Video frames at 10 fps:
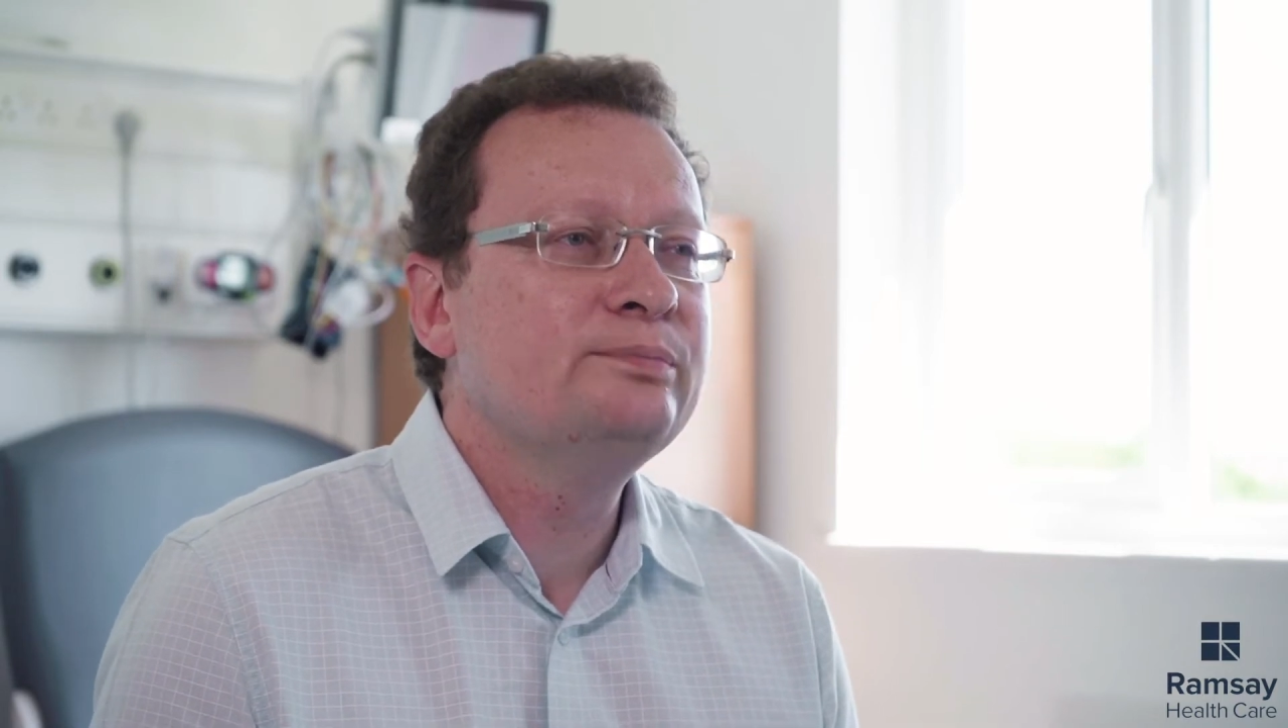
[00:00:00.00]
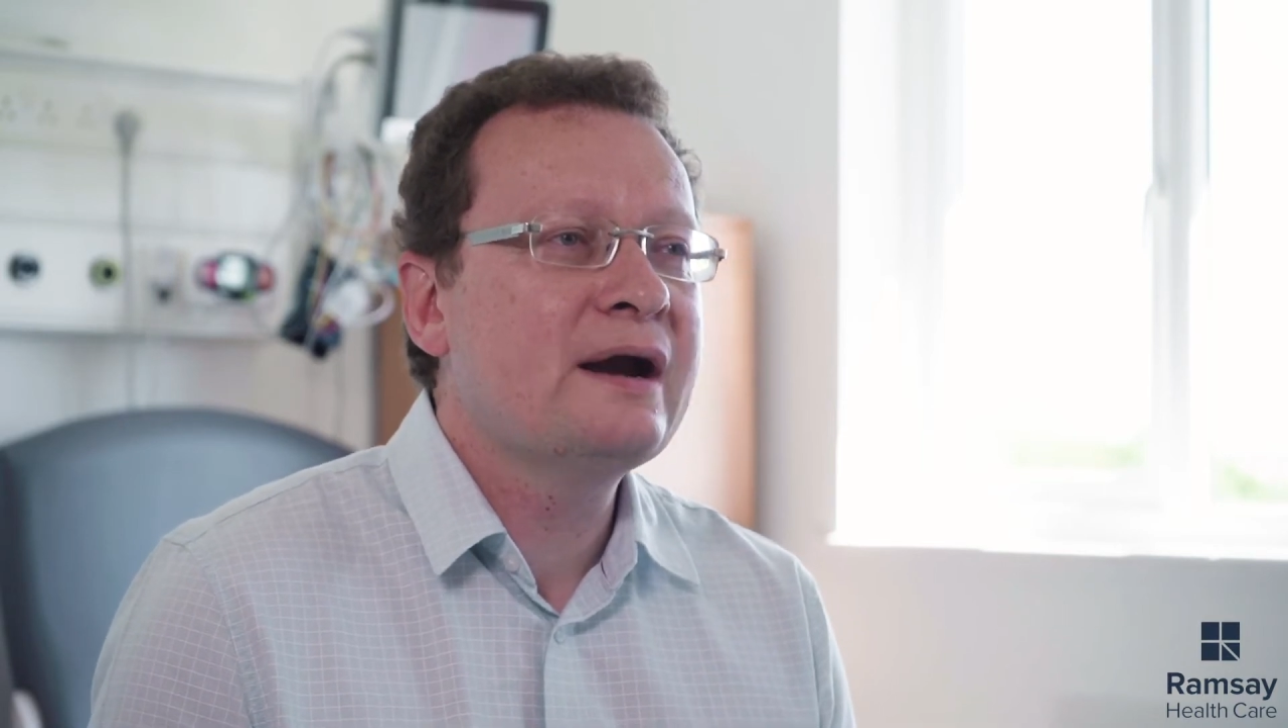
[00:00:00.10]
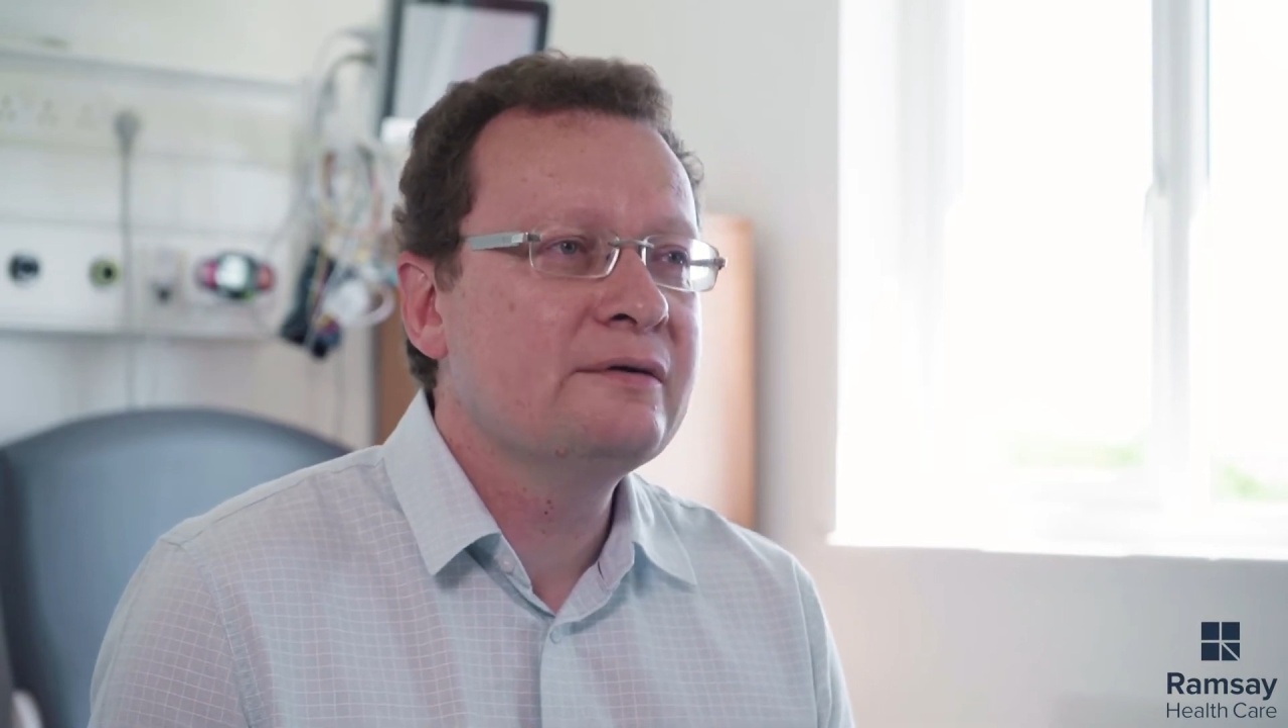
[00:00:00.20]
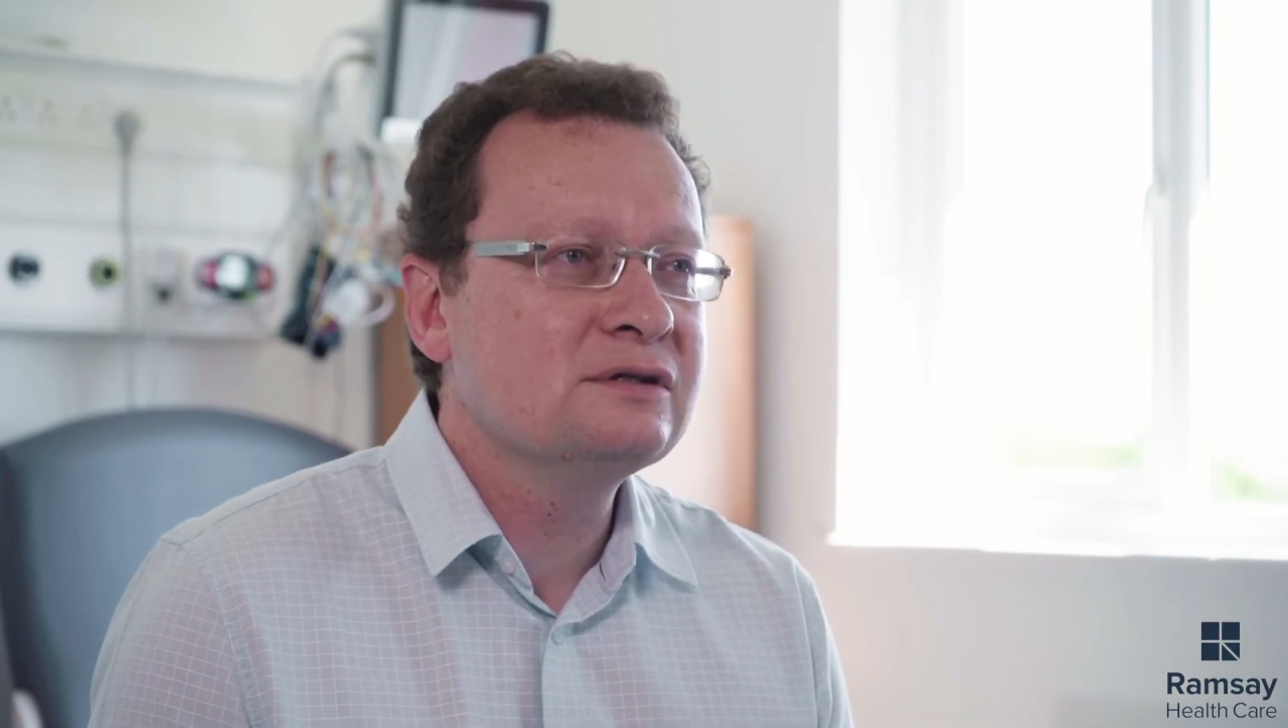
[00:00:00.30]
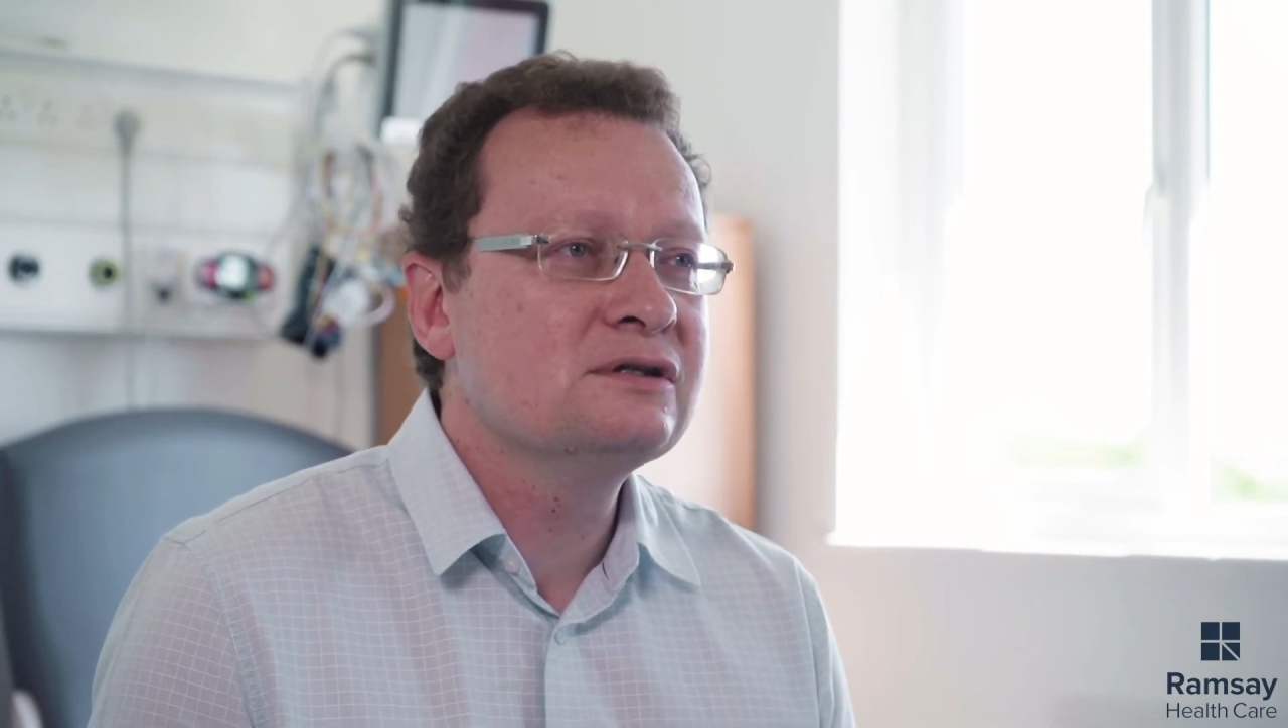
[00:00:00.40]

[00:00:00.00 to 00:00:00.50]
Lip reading: Barrett's